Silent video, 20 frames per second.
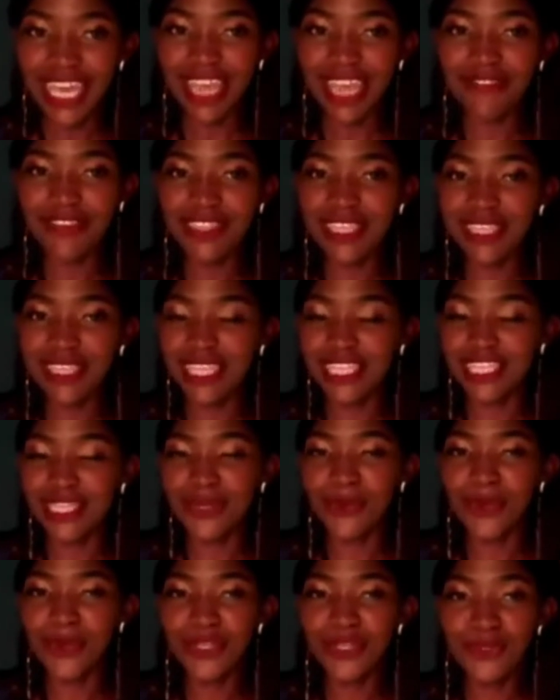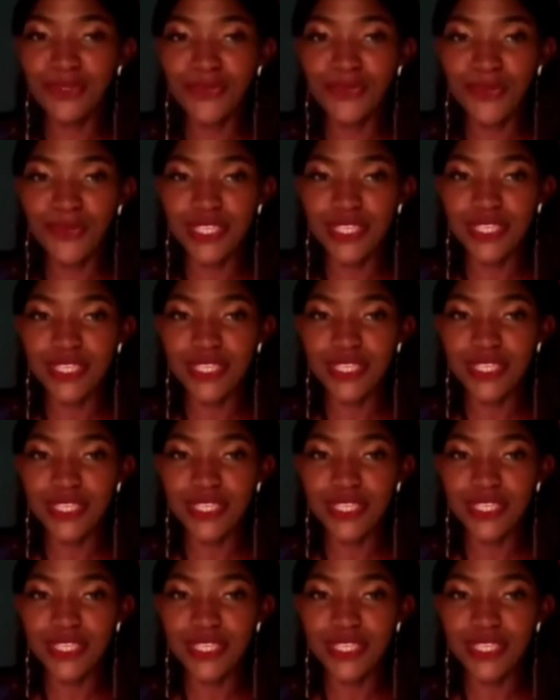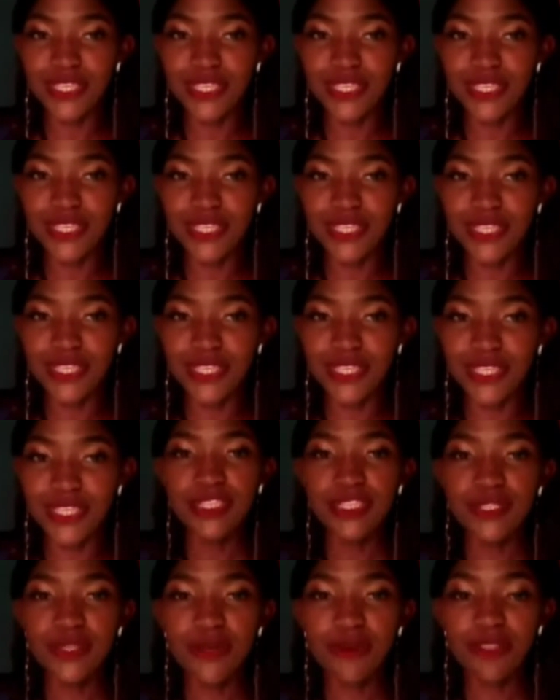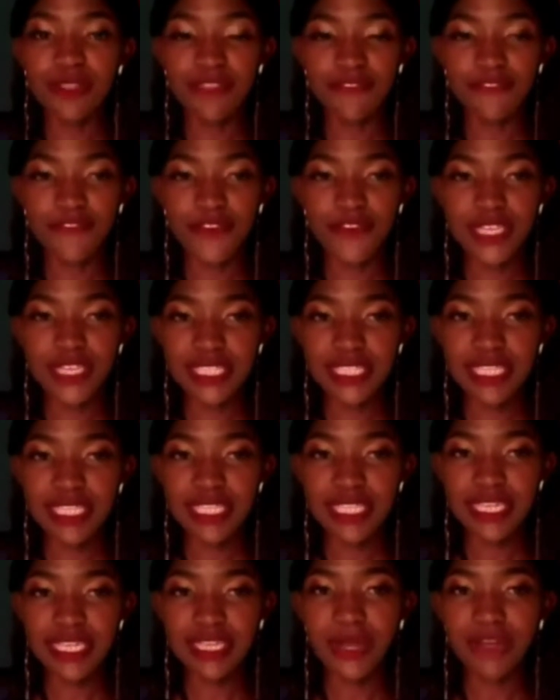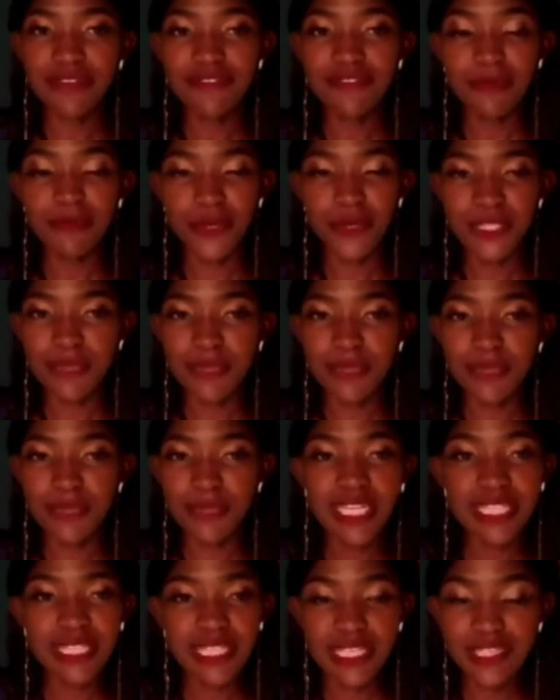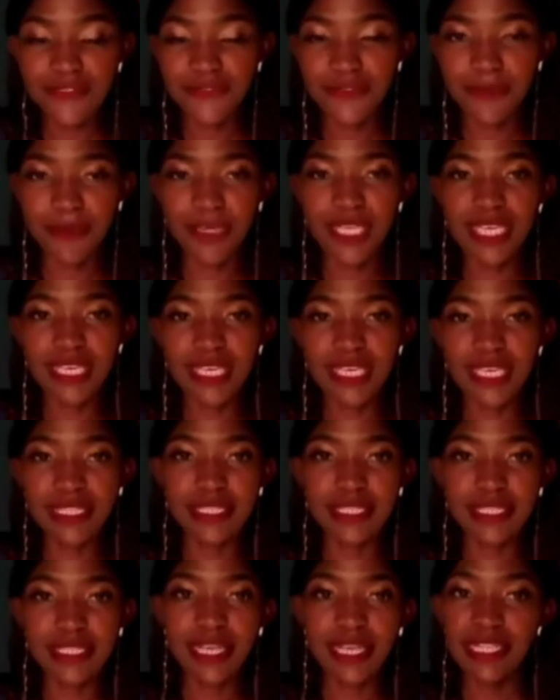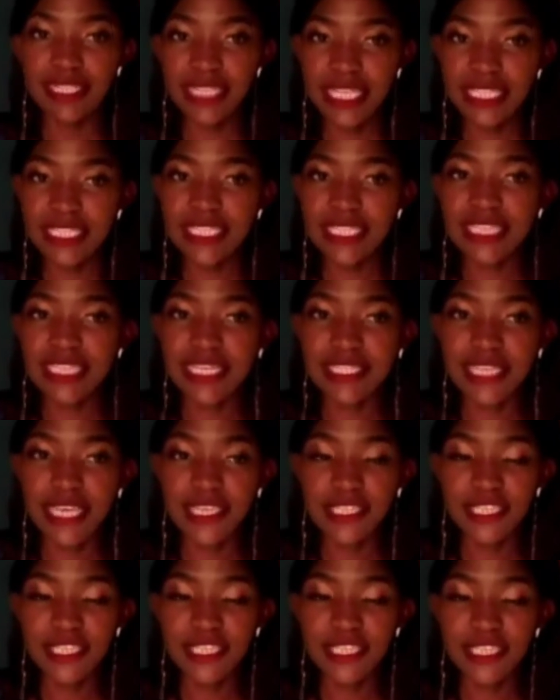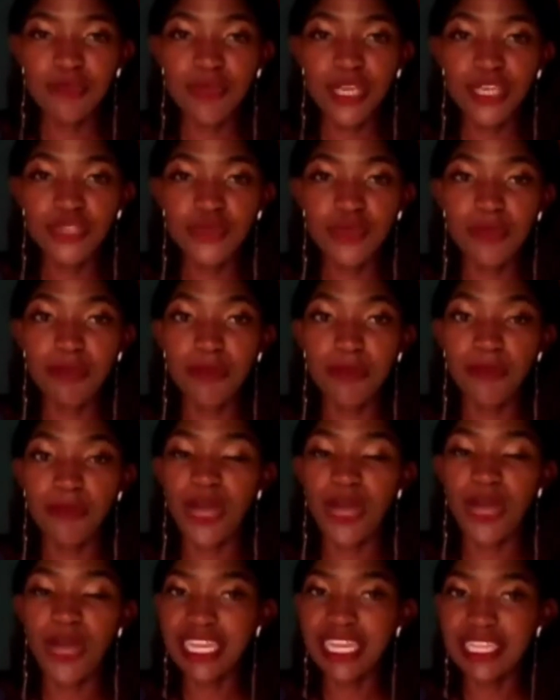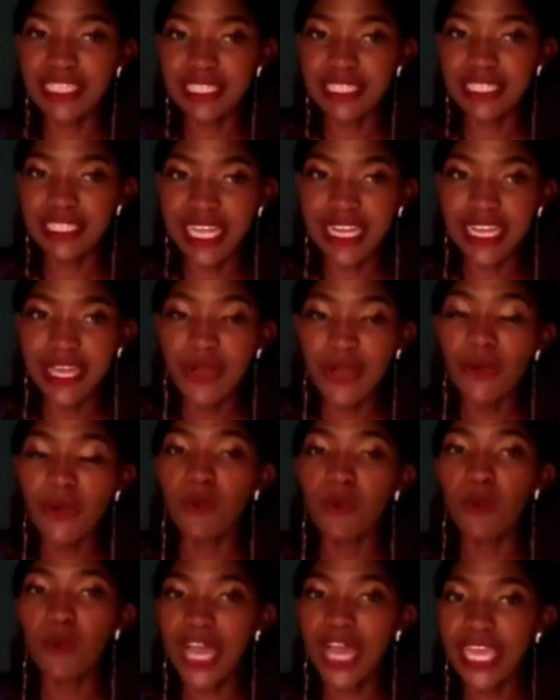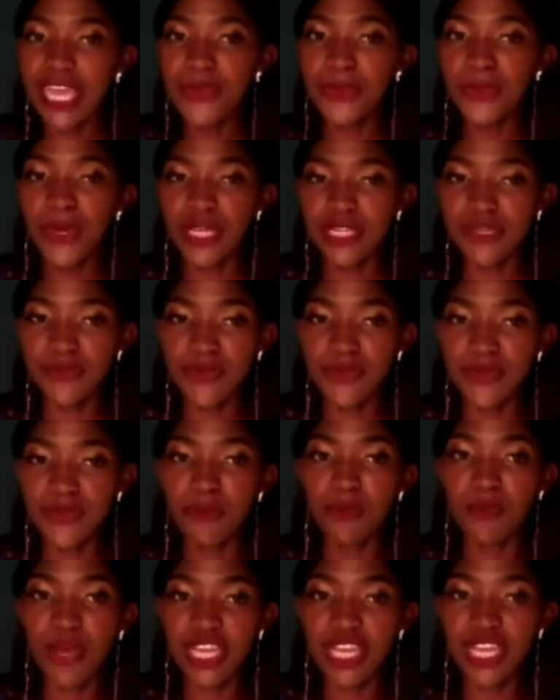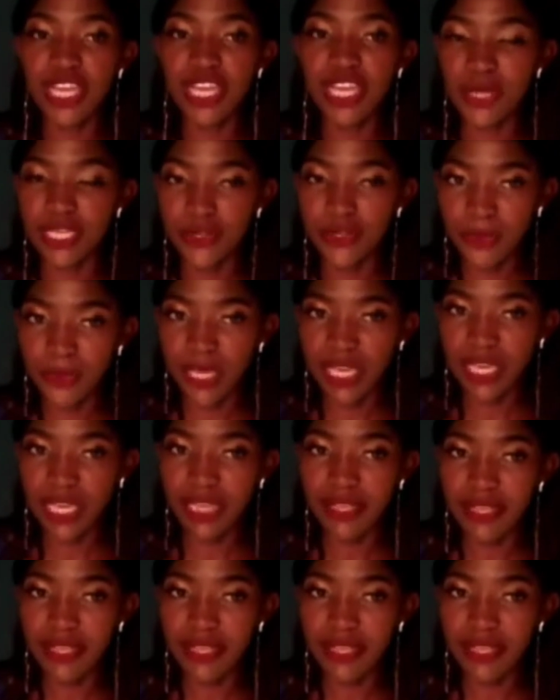Everything that you're going to do is going to fail. So the first thing, one of the most important things for me is sensitization to make sure people understand why you are doing what you are doing.